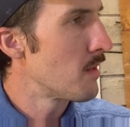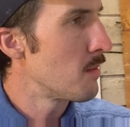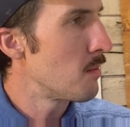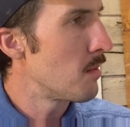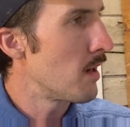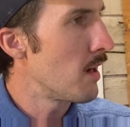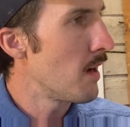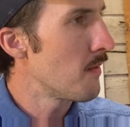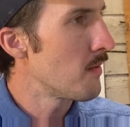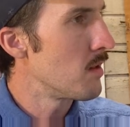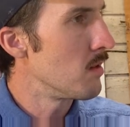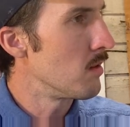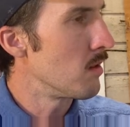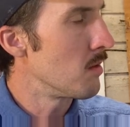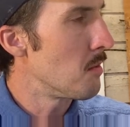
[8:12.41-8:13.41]
but I have to
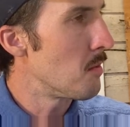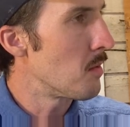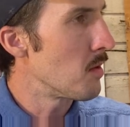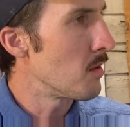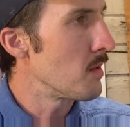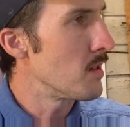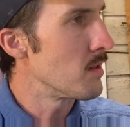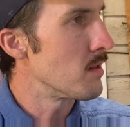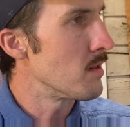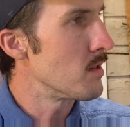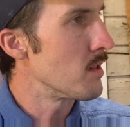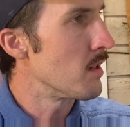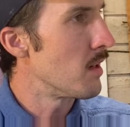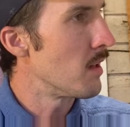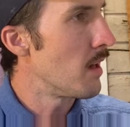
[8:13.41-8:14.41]
do a little bit more research
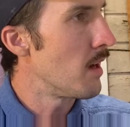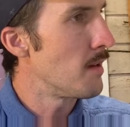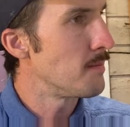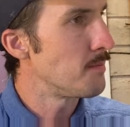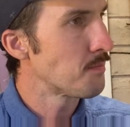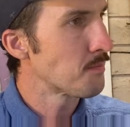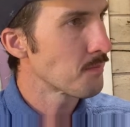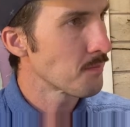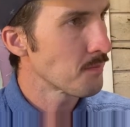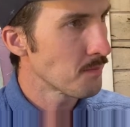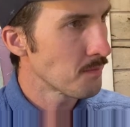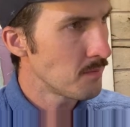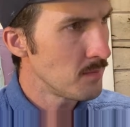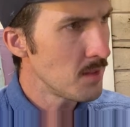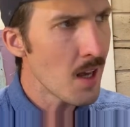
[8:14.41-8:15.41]
into that.
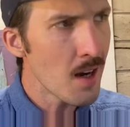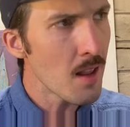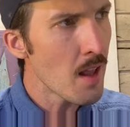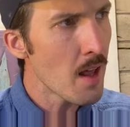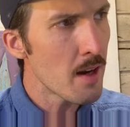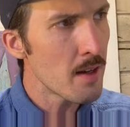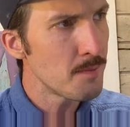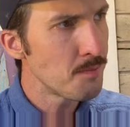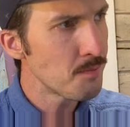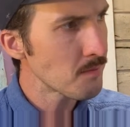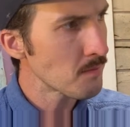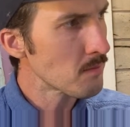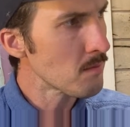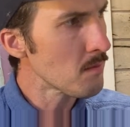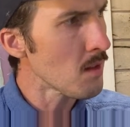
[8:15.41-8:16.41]
Not a lot of
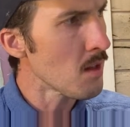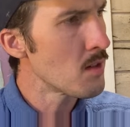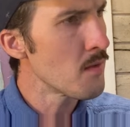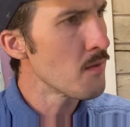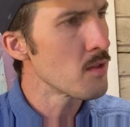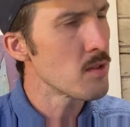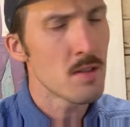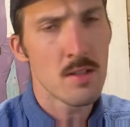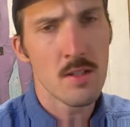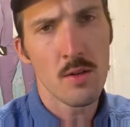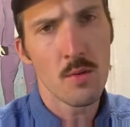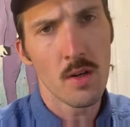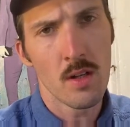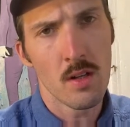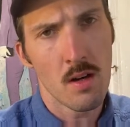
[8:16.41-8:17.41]
different steel
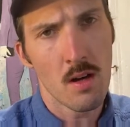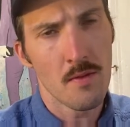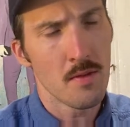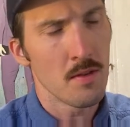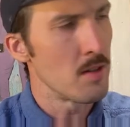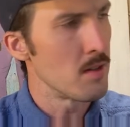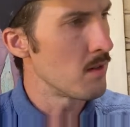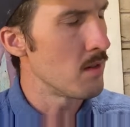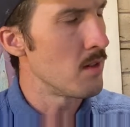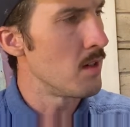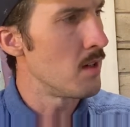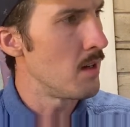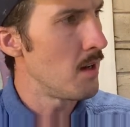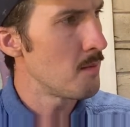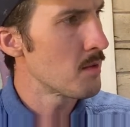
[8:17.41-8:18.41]
wheel offerings or
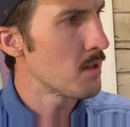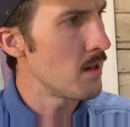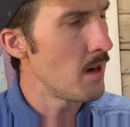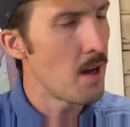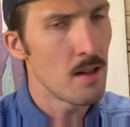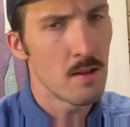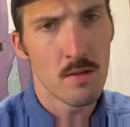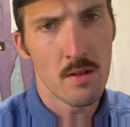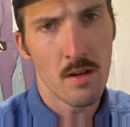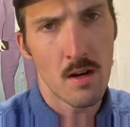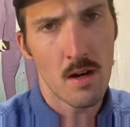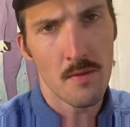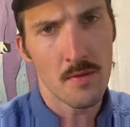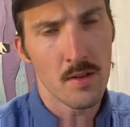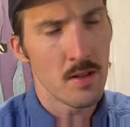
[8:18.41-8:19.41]
uh, I'm sorry alloy
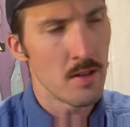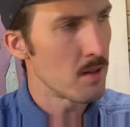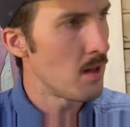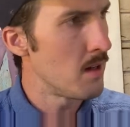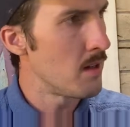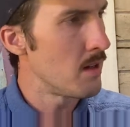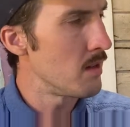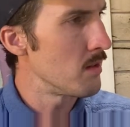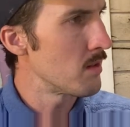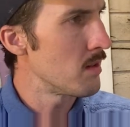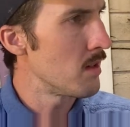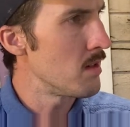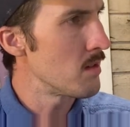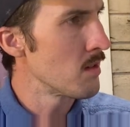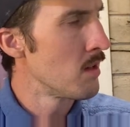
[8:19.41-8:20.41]
offerings on
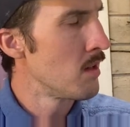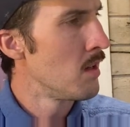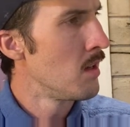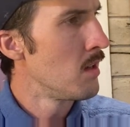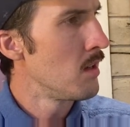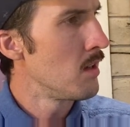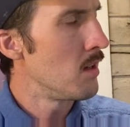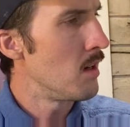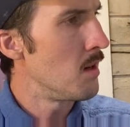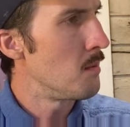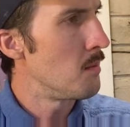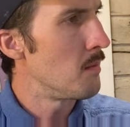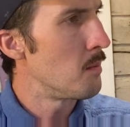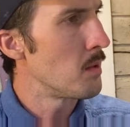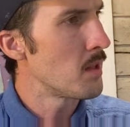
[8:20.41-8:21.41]
Aerostars,
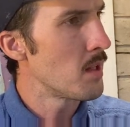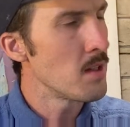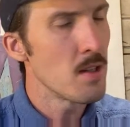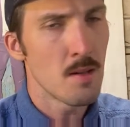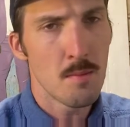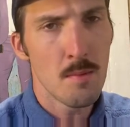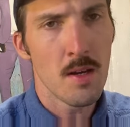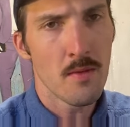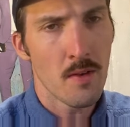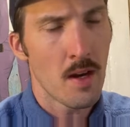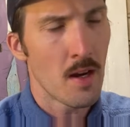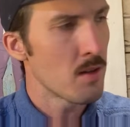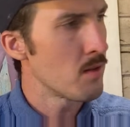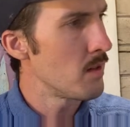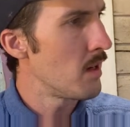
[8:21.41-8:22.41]
um, but they did make
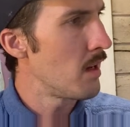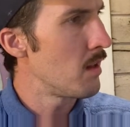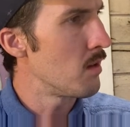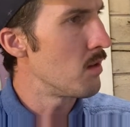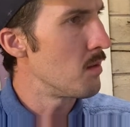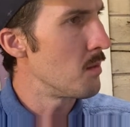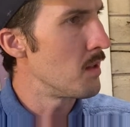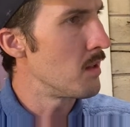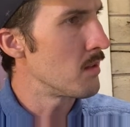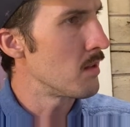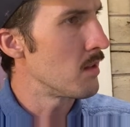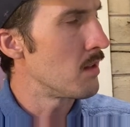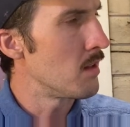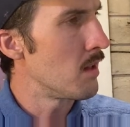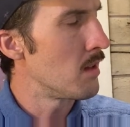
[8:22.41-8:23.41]
factory alloy wheels
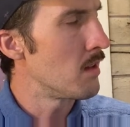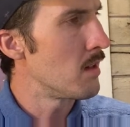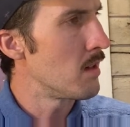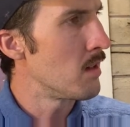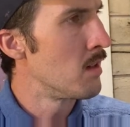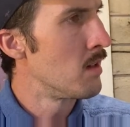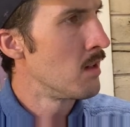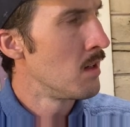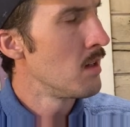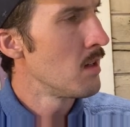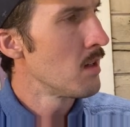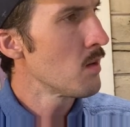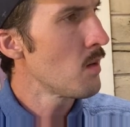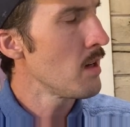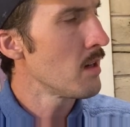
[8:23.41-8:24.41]
and and they're
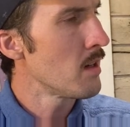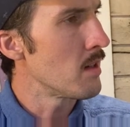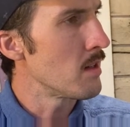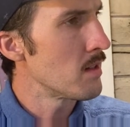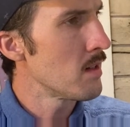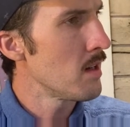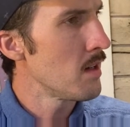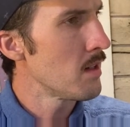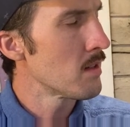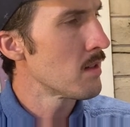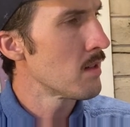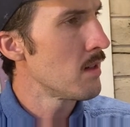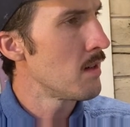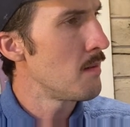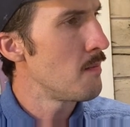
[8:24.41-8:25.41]
quite nice. Not
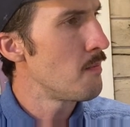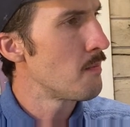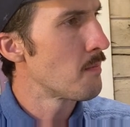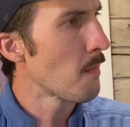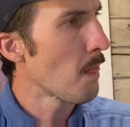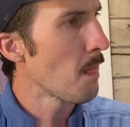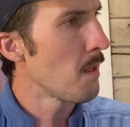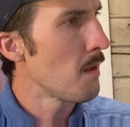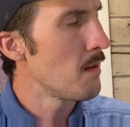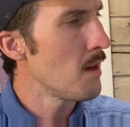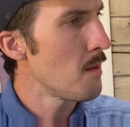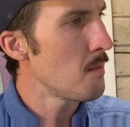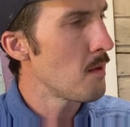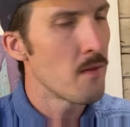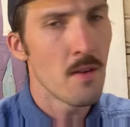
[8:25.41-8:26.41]
um,
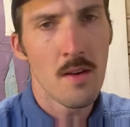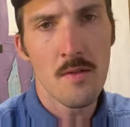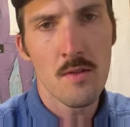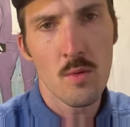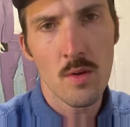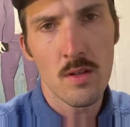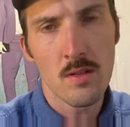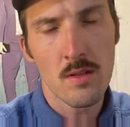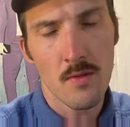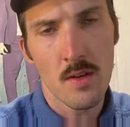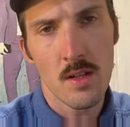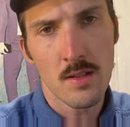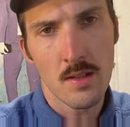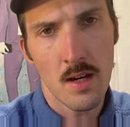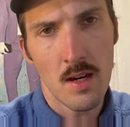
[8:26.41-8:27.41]
not my favorite wheels of
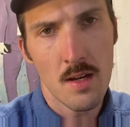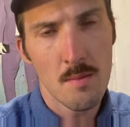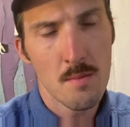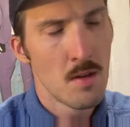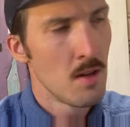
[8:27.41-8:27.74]
all time.